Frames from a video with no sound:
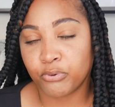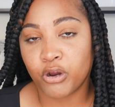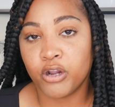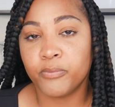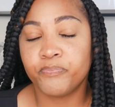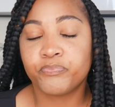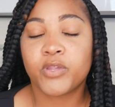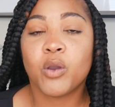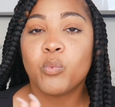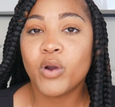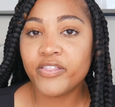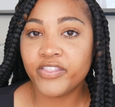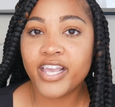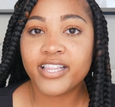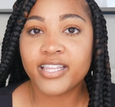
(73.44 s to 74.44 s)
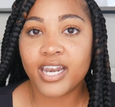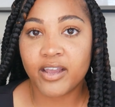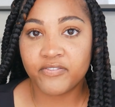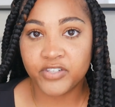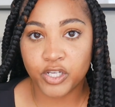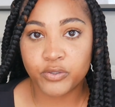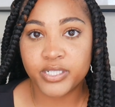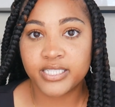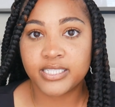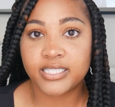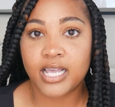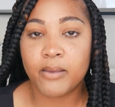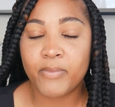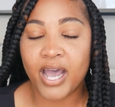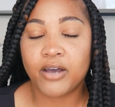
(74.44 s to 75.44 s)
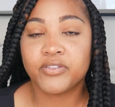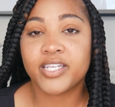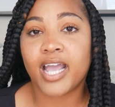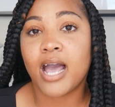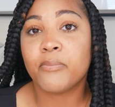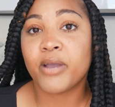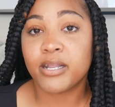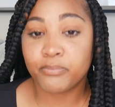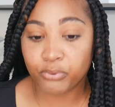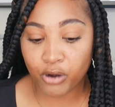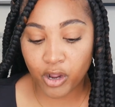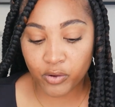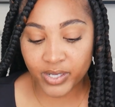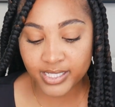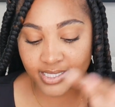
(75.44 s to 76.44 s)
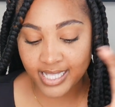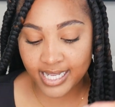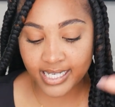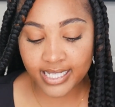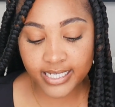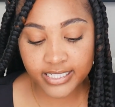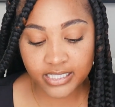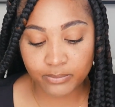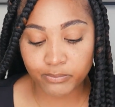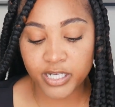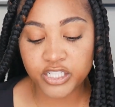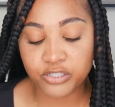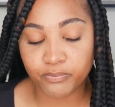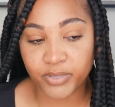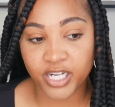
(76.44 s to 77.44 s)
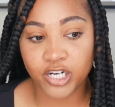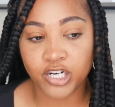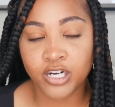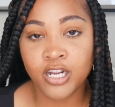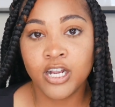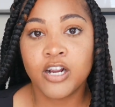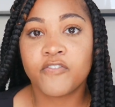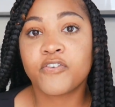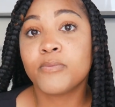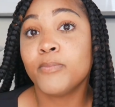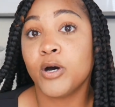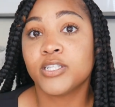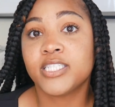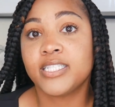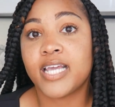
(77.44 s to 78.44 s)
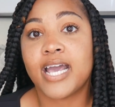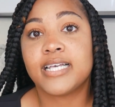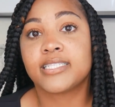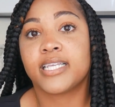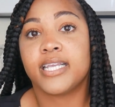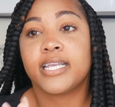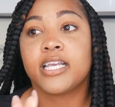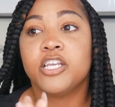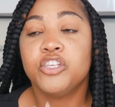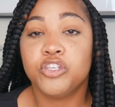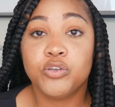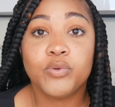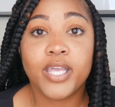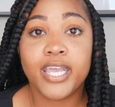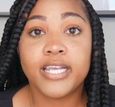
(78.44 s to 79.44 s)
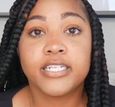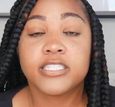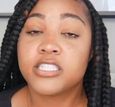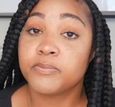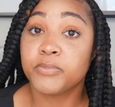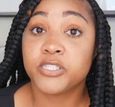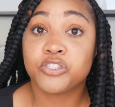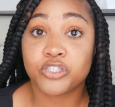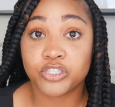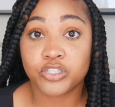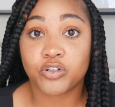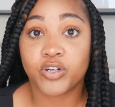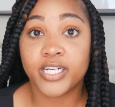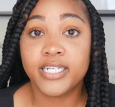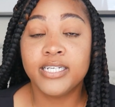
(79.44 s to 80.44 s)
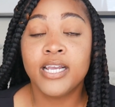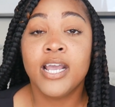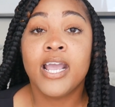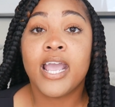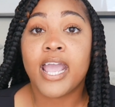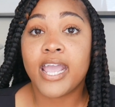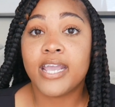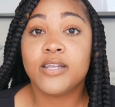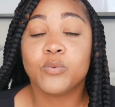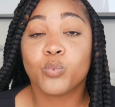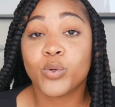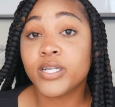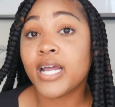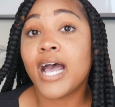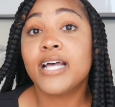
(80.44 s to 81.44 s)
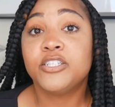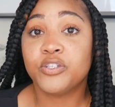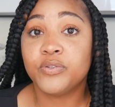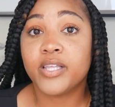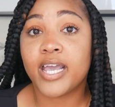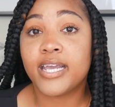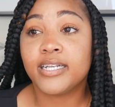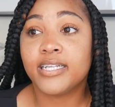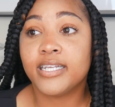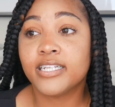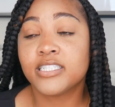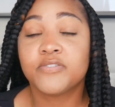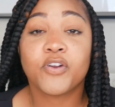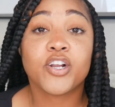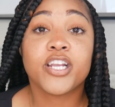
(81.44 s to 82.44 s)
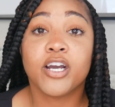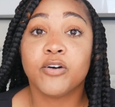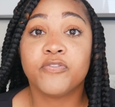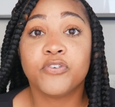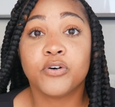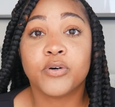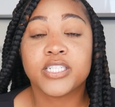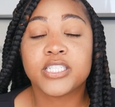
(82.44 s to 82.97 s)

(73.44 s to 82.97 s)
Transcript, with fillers: Pro. One thing that I've noticed about the iPad Pro is that it is much better for multitasking. You can split your screen, and when I do that, it is very helpful,